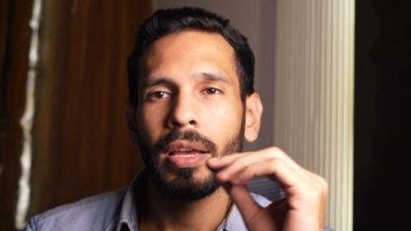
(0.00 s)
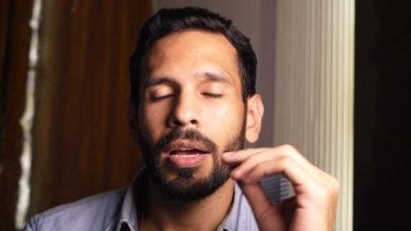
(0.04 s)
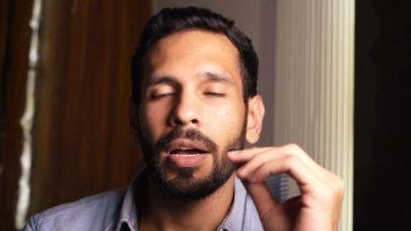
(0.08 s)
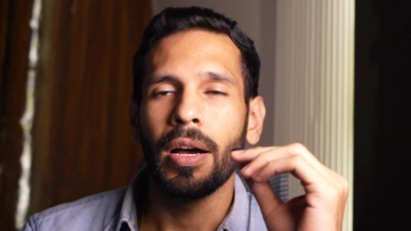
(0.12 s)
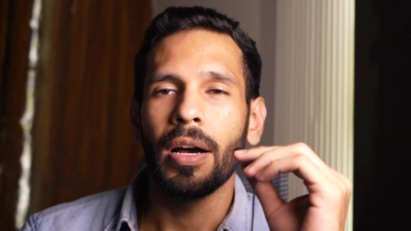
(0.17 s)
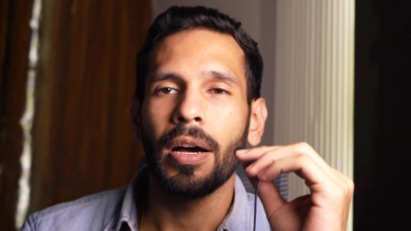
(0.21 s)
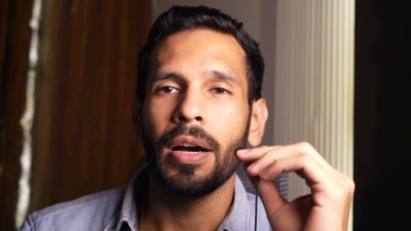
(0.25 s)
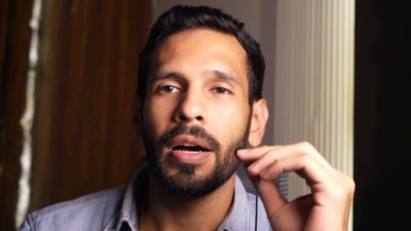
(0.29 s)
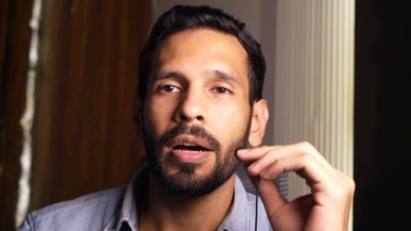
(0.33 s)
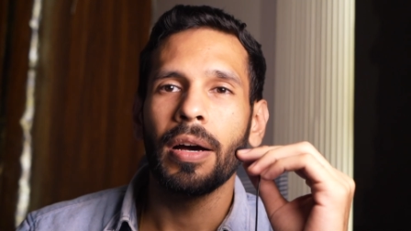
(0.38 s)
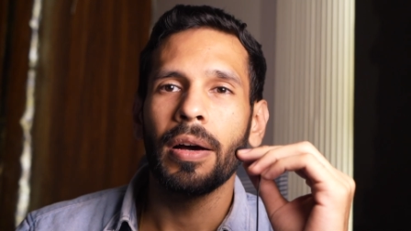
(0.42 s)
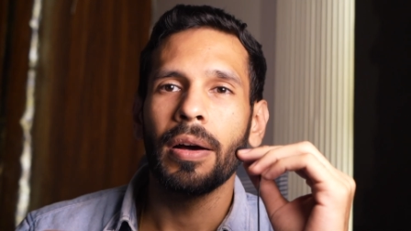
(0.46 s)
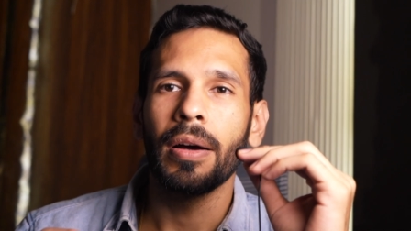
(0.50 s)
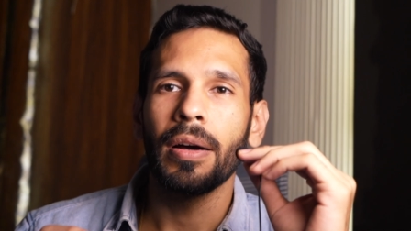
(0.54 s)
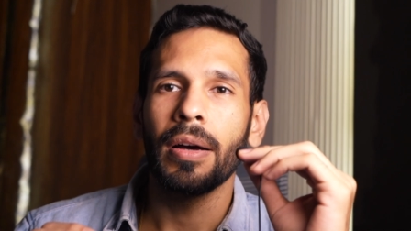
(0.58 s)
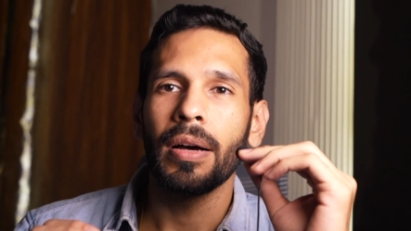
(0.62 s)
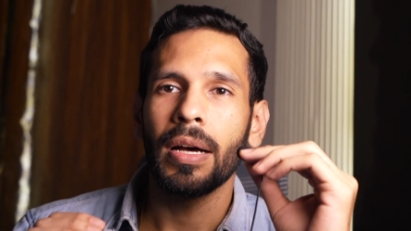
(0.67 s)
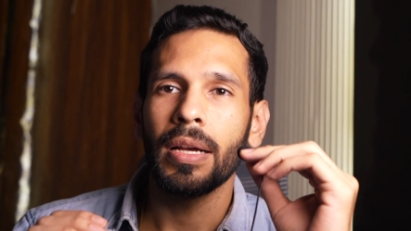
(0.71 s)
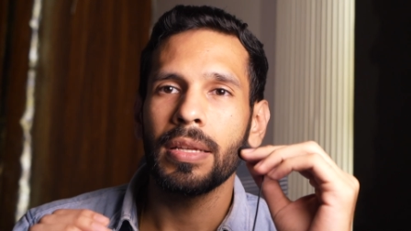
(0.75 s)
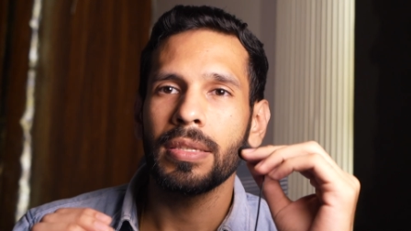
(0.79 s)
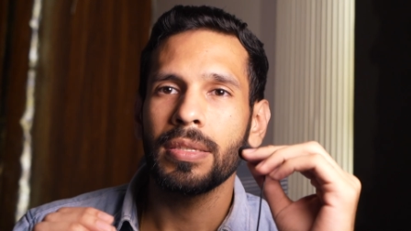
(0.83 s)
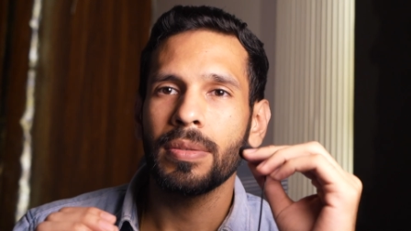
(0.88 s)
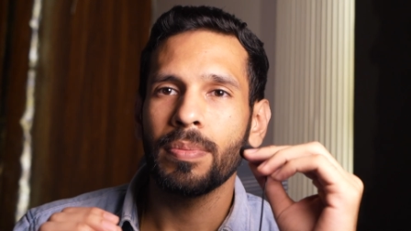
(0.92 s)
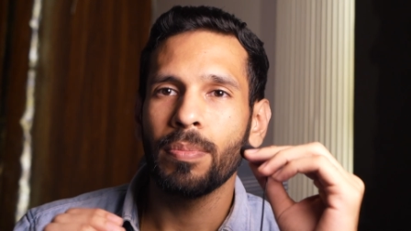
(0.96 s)

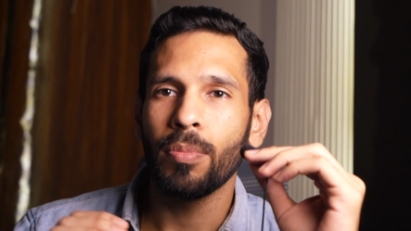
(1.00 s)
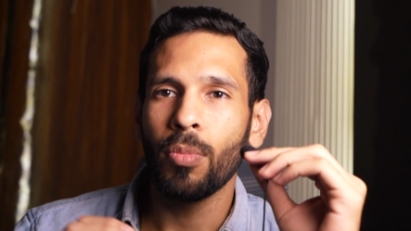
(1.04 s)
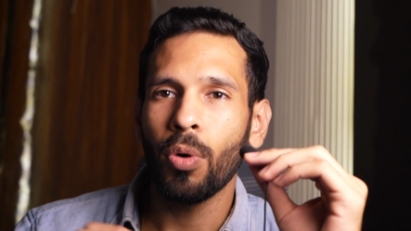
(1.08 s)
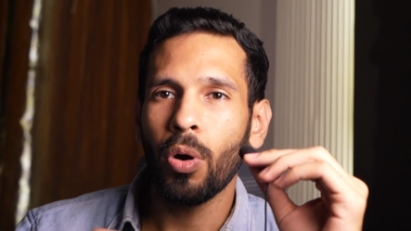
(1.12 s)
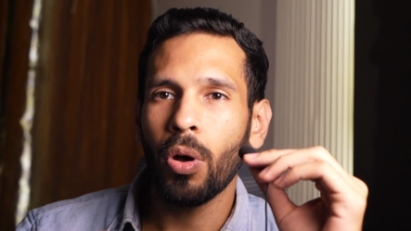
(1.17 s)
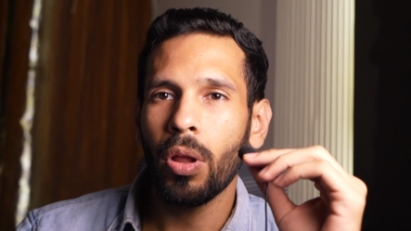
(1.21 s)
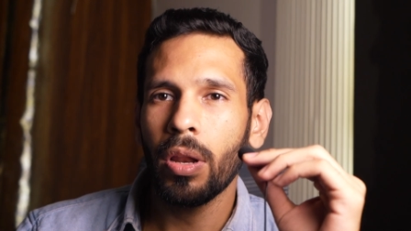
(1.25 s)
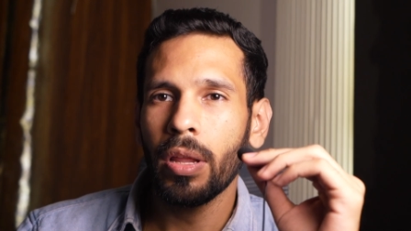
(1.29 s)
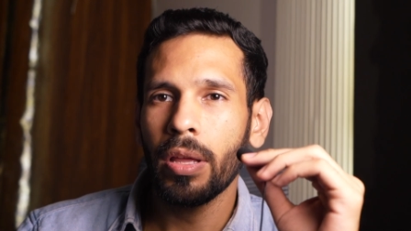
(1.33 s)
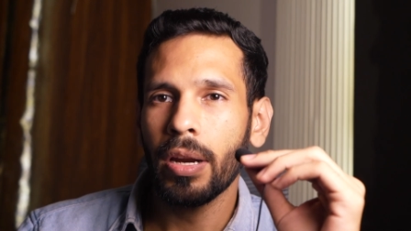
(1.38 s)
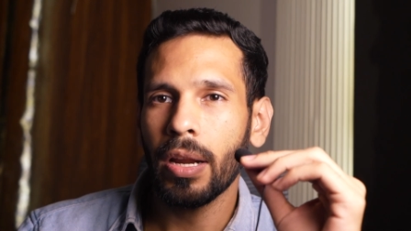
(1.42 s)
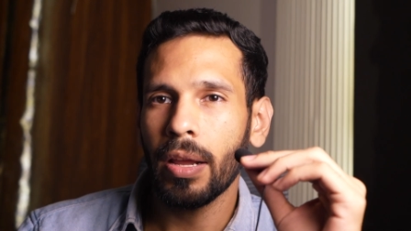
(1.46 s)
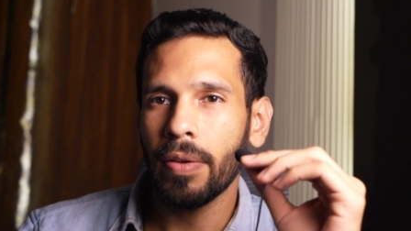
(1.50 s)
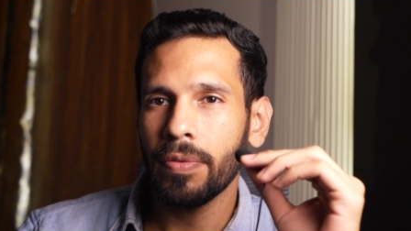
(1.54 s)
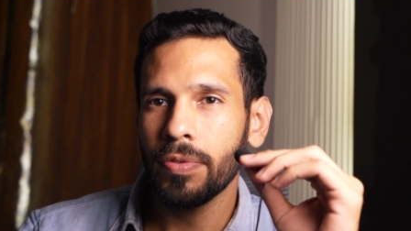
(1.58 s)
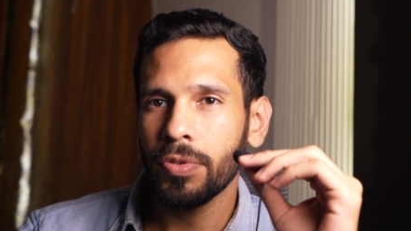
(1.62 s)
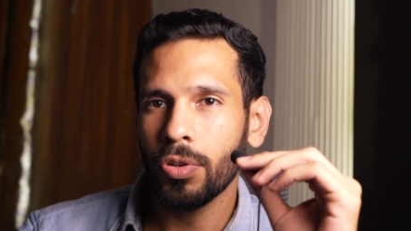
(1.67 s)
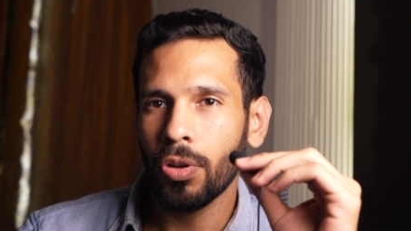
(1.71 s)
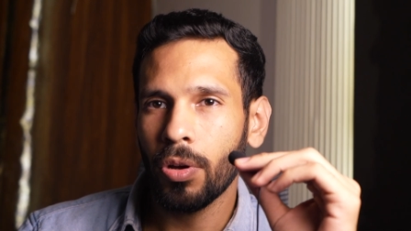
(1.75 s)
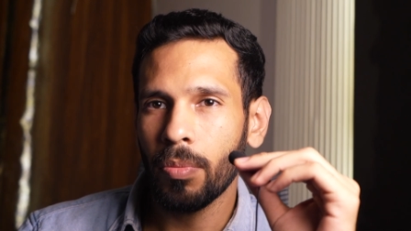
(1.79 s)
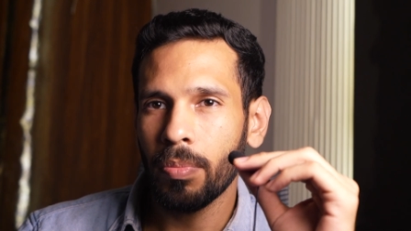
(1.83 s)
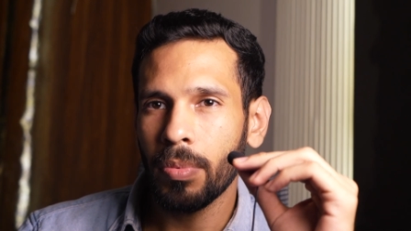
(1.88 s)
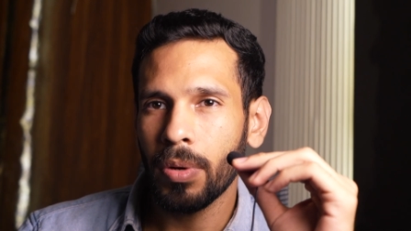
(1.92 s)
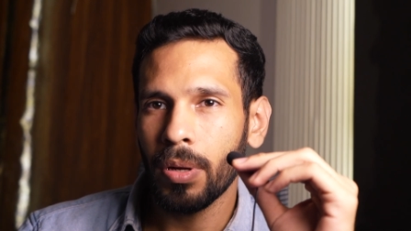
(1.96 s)
A smaller
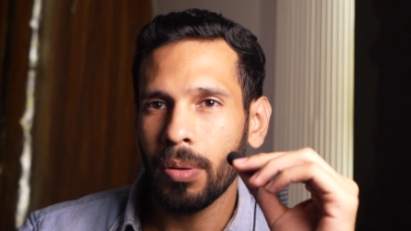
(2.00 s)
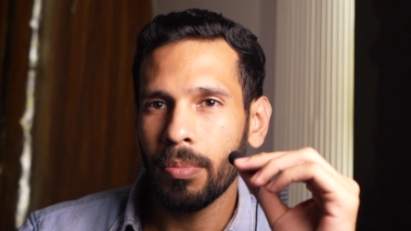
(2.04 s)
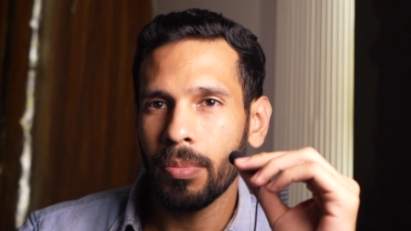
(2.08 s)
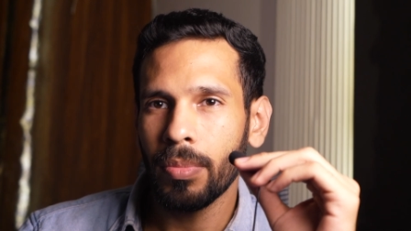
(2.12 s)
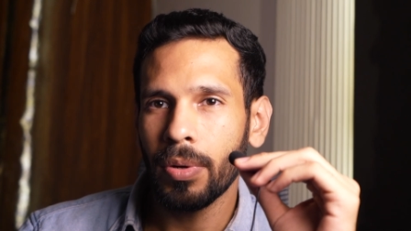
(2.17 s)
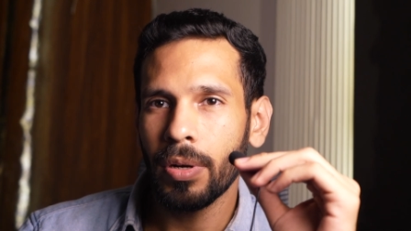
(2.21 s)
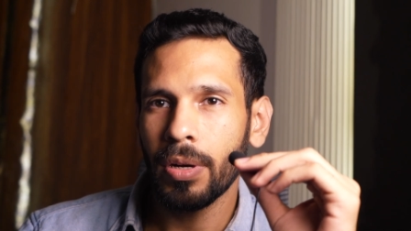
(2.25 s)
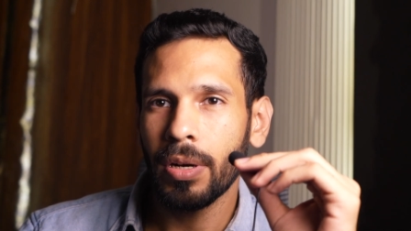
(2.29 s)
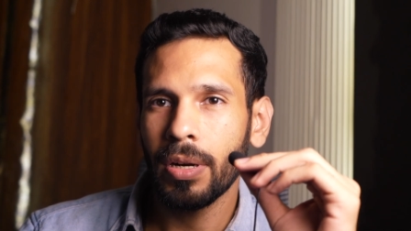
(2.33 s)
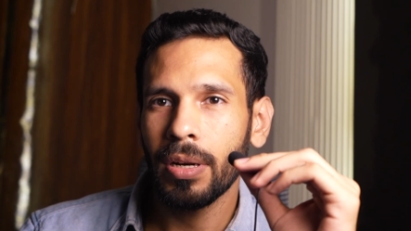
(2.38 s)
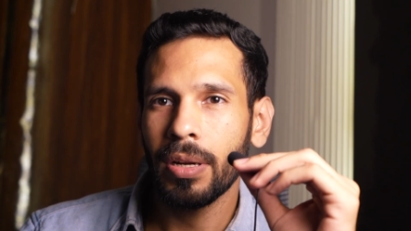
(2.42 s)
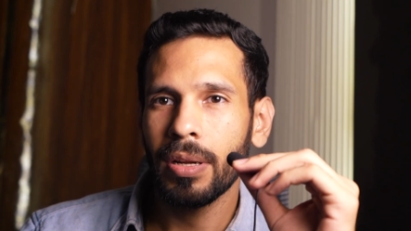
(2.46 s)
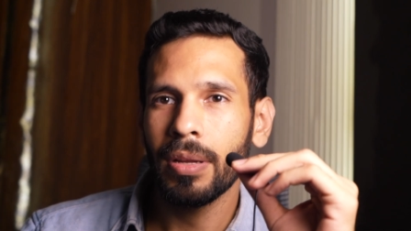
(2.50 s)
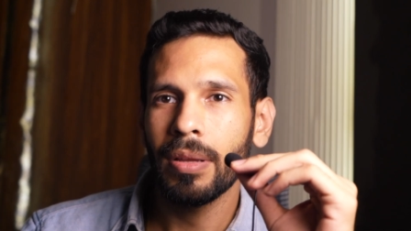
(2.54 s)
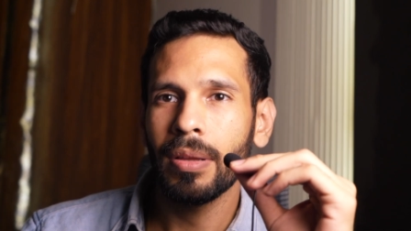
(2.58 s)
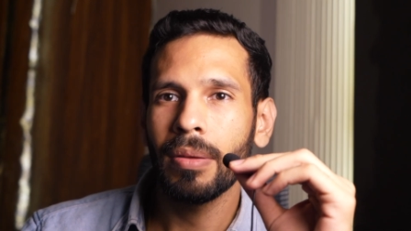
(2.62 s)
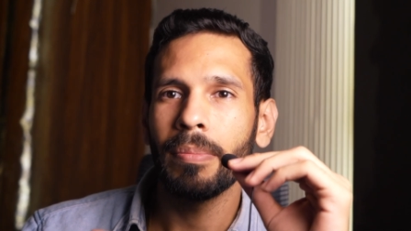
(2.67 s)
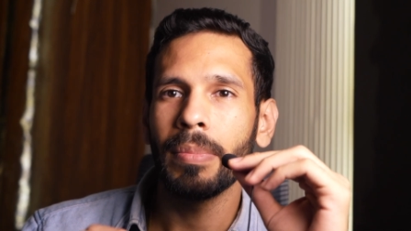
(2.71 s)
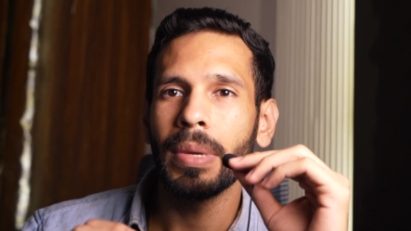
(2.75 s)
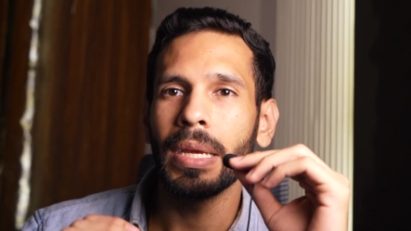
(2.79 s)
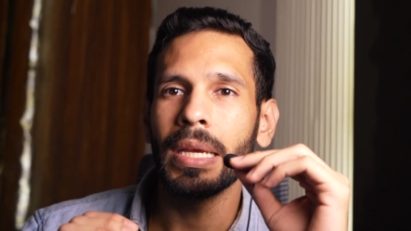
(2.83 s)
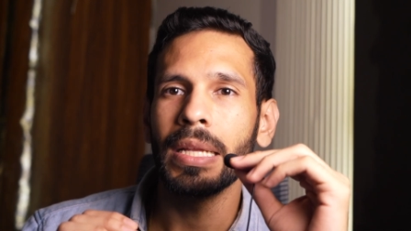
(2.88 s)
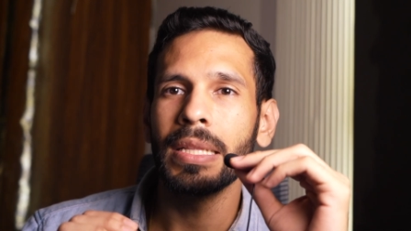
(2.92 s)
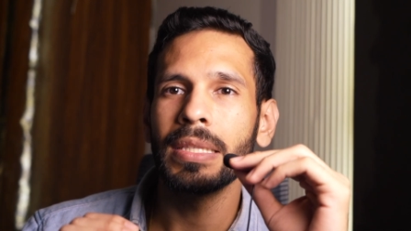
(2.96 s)
f-stop number
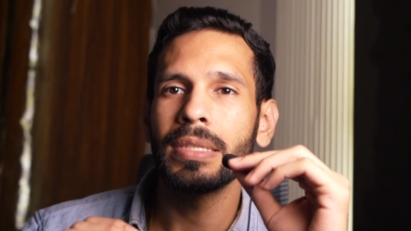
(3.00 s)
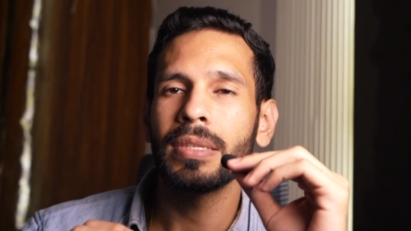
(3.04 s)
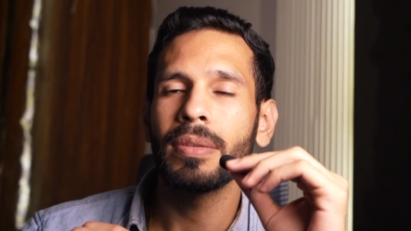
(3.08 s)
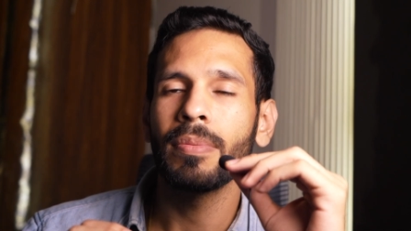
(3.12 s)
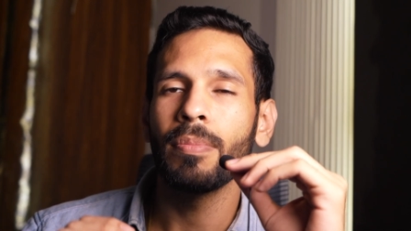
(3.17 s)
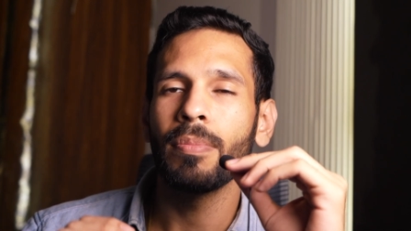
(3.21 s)
means